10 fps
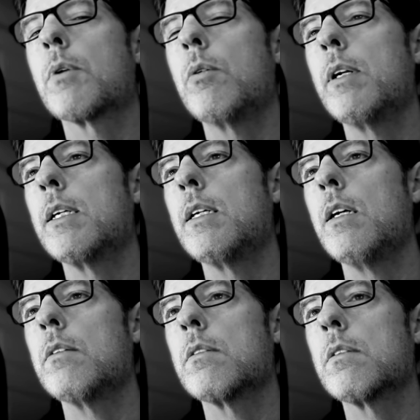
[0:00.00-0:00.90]
going
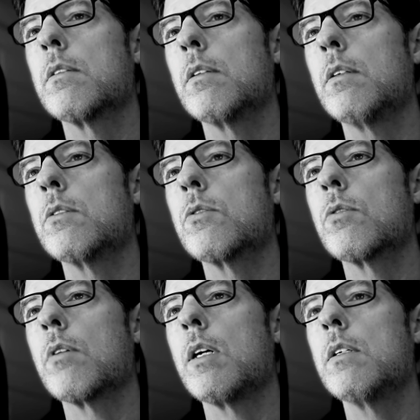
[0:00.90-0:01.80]
against this
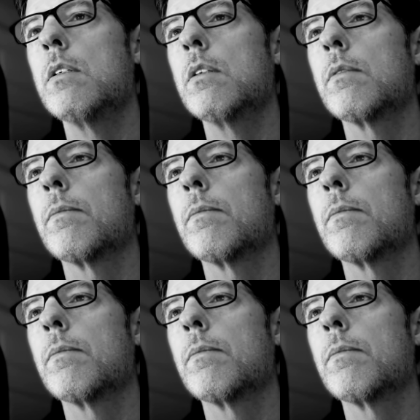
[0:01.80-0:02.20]
trend,